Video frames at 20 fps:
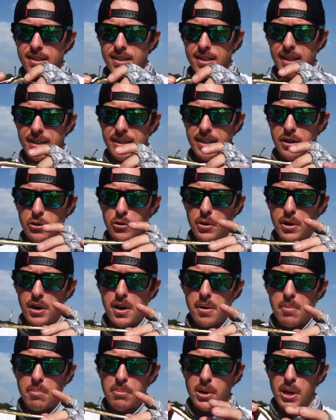Got that
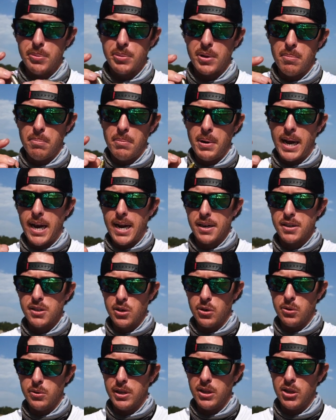green pumpkin back,
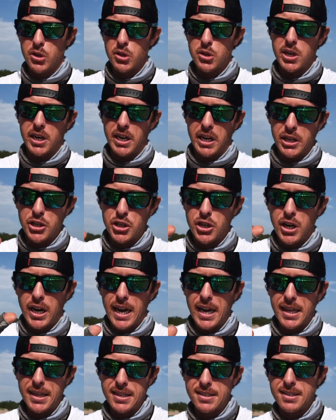so it looks like a
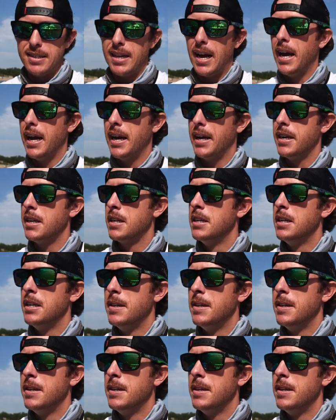shad that's dying.